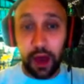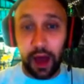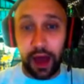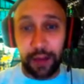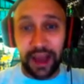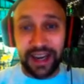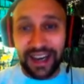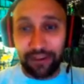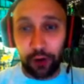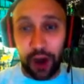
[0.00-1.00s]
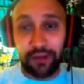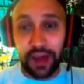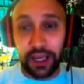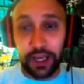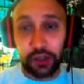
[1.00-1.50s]
I never have
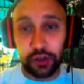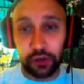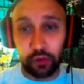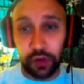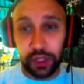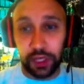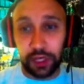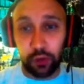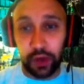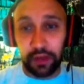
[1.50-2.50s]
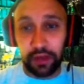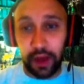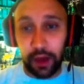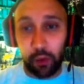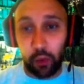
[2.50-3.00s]
any issues really with
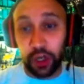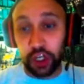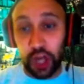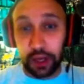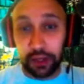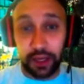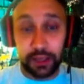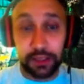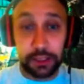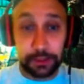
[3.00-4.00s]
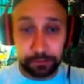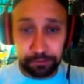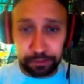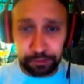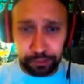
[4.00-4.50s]
one-shotting this.
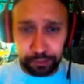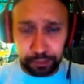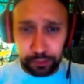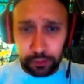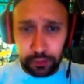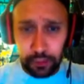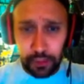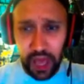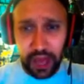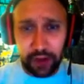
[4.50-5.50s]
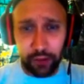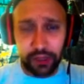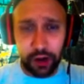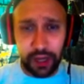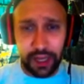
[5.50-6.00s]
And if we
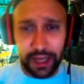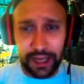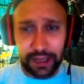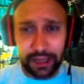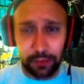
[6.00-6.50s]
start clicking a little bit